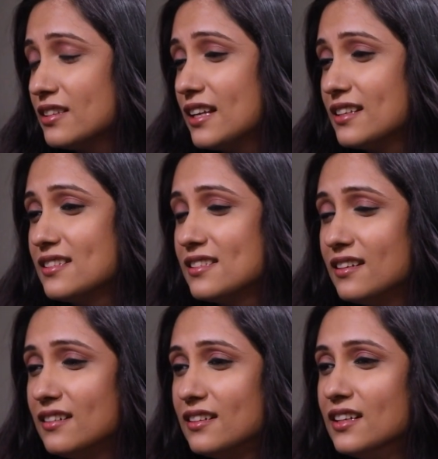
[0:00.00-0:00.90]
There is
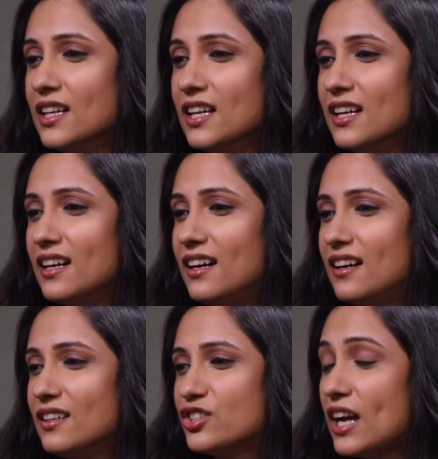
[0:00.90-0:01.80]

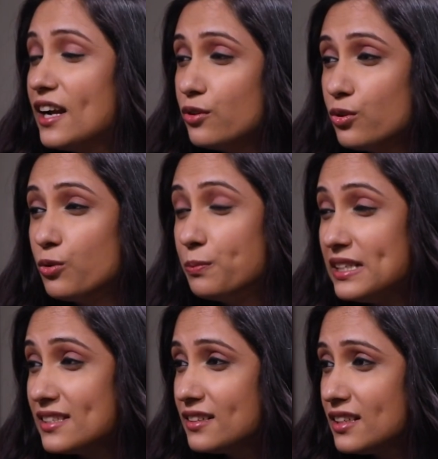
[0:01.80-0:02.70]
childhood
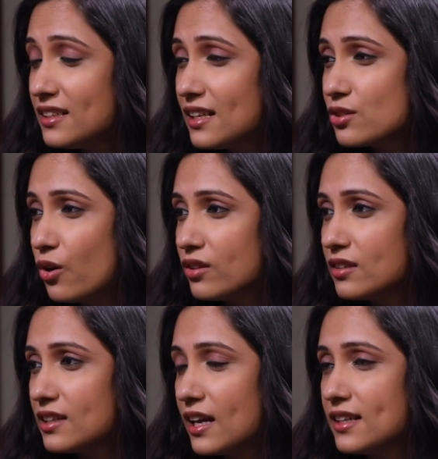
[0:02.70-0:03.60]
obesity that's on
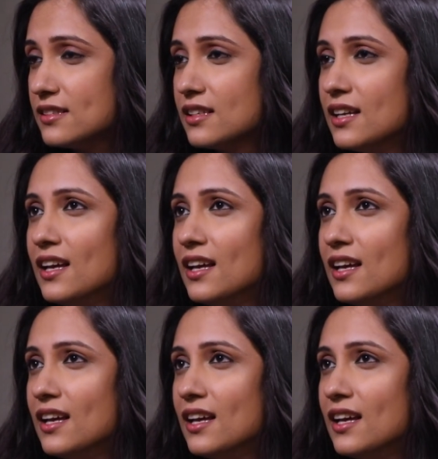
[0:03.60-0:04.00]
the rise.